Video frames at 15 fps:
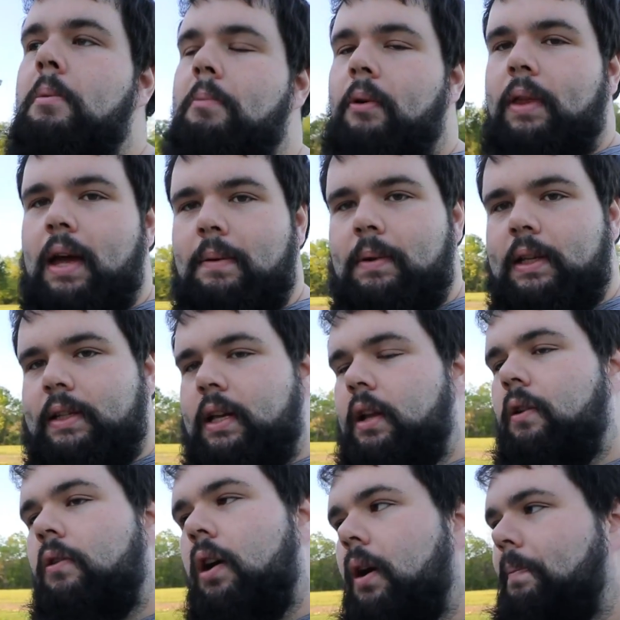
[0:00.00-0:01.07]
With that being said,
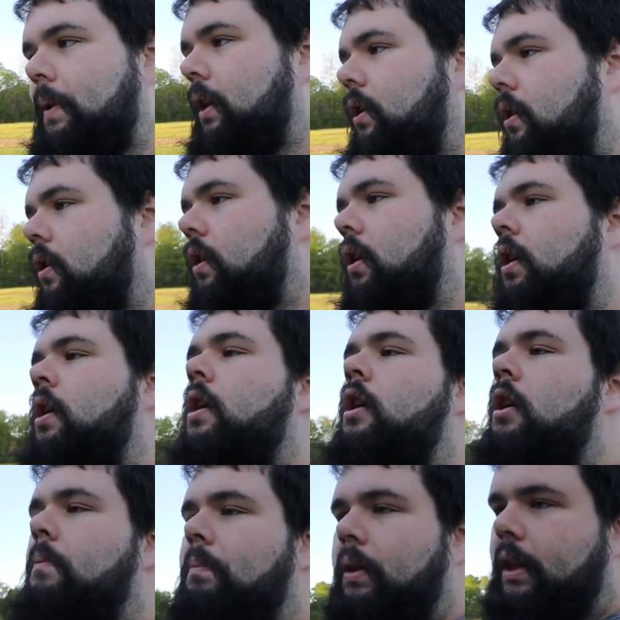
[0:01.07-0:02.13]
I'm gonna hop in the car,
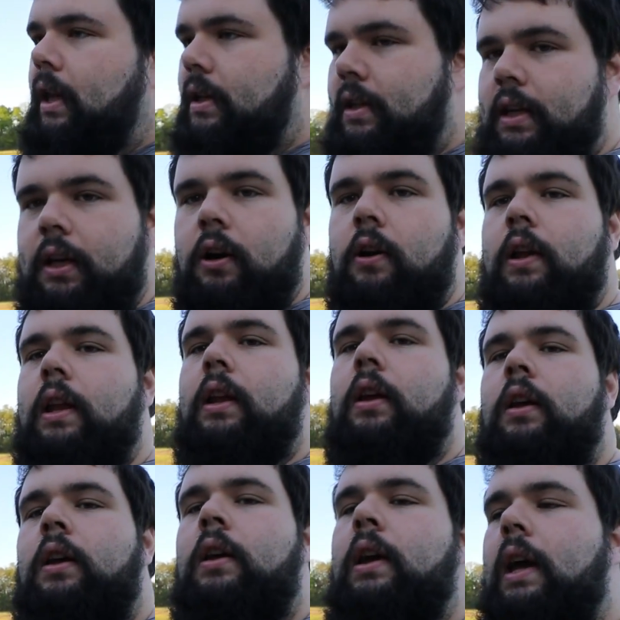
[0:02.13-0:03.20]
put the SD card in
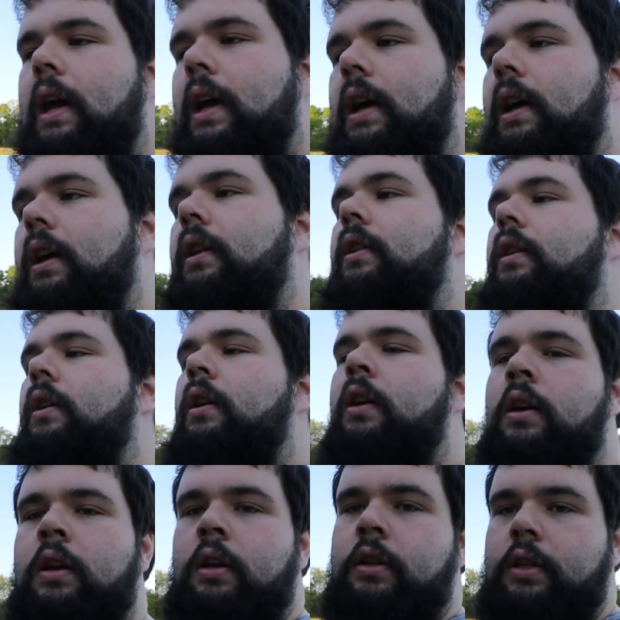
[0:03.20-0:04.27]
it, and
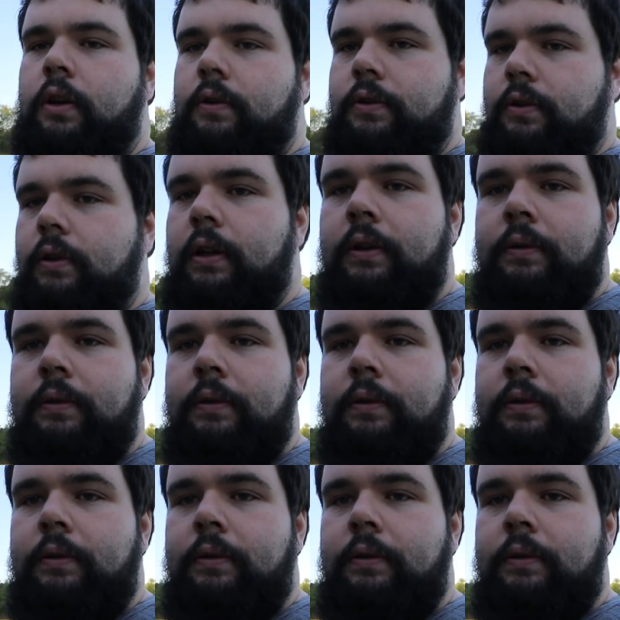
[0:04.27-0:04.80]
show it to you.